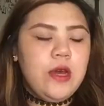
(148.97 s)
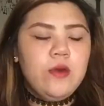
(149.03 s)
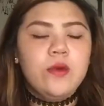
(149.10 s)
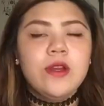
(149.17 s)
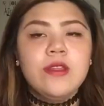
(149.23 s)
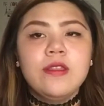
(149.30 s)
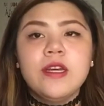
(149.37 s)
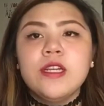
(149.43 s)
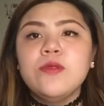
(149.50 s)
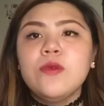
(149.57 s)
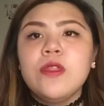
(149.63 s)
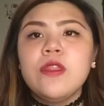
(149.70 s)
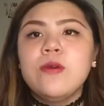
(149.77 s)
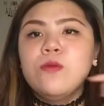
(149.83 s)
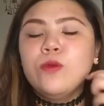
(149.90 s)
We're done
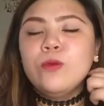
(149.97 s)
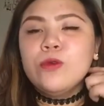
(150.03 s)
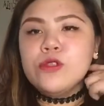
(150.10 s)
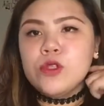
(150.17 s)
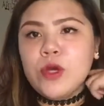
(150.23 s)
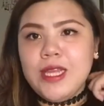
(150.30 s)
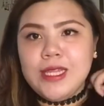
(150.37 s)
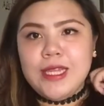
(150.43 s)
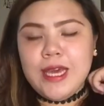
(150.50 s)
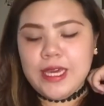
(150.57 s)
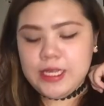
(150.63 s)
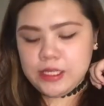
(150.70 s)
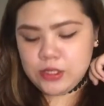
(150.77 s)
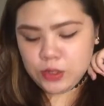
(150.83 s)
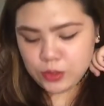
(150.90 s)
with the Mumuso and
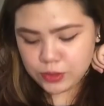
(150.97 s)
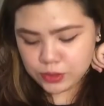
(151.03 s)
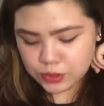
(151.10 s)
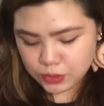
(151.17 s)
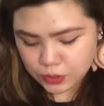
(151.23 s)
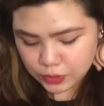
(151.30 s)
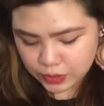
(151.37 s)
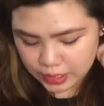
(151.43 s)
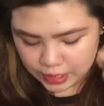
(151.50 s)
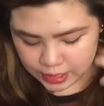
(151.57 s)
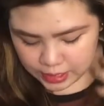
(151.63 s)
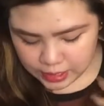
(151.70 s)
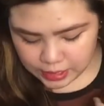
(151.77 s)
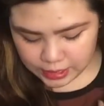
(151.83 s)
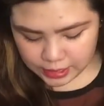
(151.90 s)
Daiso. So,
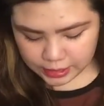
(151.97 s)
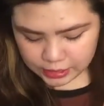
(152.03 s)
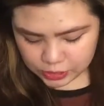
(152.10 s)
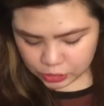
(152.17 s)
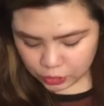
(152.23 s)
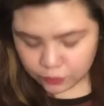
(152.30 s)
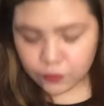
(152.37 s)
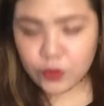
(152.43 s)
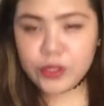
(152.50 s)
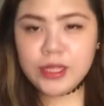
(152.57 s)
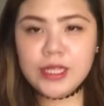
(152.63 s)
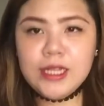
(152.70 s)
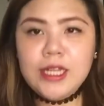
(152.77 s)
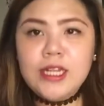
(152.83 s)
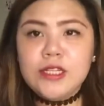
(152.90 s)
next off,
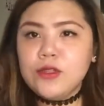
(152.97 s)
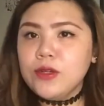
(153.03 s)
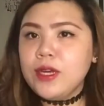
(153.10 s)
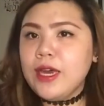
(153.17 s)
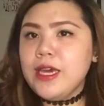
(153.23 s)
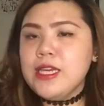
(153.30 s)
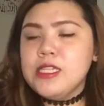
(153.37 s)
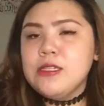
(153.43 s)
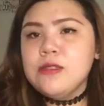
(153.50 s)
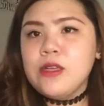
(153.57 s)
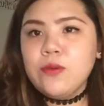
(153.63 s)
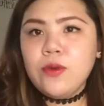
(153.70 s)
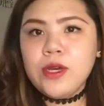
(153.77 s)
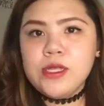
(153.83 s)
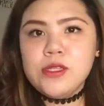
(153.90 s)
onti na lang to guys,
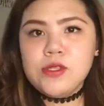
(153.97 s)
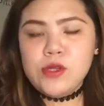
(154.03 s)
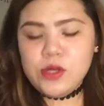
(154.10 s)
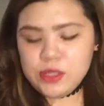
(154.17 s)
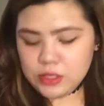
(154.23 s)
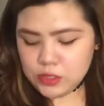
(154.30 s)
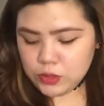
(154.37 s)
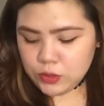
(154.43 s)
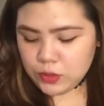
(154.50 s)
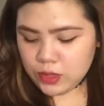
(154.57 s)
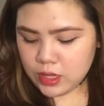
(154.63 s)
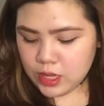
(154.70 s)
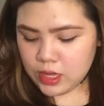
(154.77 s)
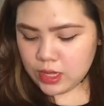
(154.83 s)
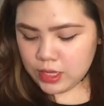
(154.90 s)
sa Watson. So,
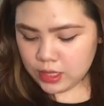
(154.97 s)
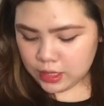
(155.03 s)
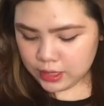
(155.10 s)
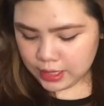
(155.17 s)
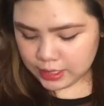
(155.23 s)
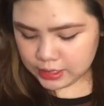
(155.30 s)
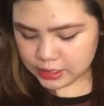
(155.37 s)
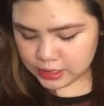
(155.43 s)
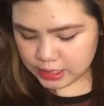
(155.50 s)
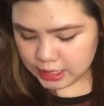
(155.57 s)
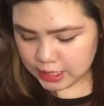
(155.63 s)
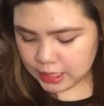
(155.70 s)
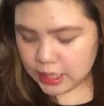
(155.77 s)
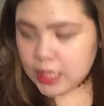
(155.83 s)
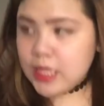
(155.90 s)
next
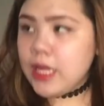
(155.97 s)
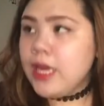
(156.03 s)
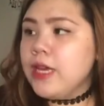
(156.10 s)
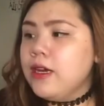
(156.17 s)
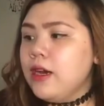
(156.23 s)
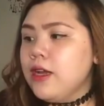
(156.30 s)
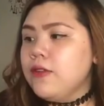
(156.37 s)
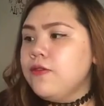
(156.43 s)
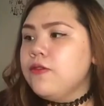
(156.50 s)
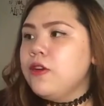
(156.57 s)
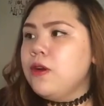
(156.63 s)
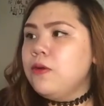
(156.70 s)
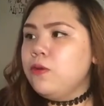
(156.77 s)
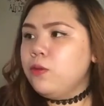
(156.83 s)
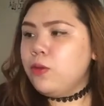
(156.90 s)
thing that I got
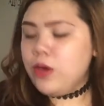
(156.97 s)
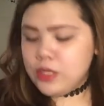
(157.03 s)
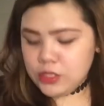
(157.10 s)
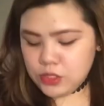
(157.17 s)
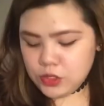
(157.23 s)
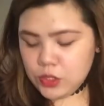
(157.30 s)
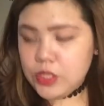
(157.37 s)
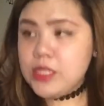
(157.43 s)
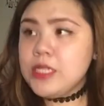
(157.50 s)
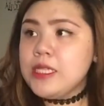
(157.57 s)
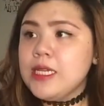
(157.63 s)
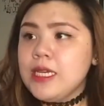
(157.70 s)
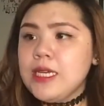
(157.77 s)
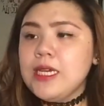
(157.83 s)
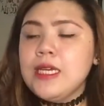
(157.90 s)
from
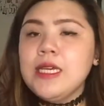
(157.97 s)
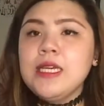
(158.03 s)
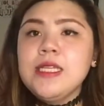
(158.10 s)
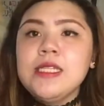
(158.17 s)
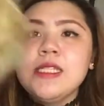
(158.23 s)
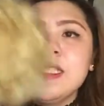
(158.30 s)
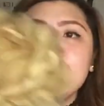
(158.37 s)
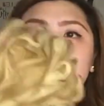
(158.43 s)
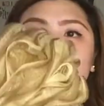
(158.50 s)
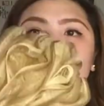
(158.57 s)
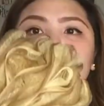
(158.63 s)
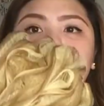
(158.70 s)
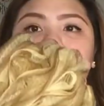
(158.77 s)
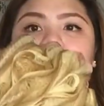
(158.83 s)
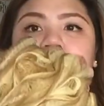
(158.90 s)
Watson's is
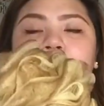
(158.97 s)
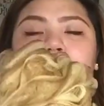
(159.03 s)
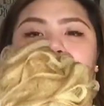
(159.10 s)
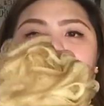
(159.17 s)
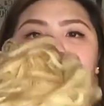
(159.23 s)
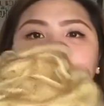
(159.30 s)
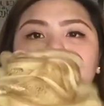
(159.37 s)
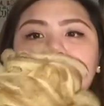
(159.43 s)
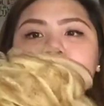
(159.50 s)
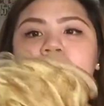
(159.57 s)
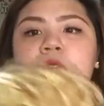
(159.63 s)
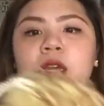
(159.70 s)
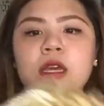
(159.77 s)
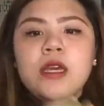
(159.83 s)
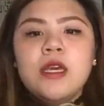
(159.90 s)
loofah. So,
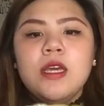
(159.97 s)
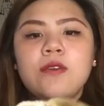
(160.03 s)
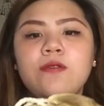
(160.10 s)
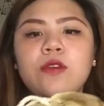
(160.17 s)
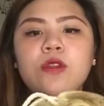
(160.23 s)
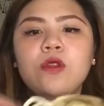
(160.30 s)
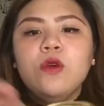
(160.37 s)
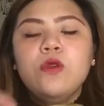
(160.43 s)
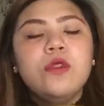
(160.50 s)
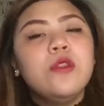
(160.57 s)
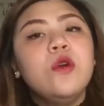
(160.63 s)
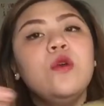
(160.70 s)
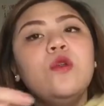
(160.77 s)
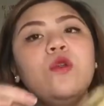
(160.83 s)
if you don't know,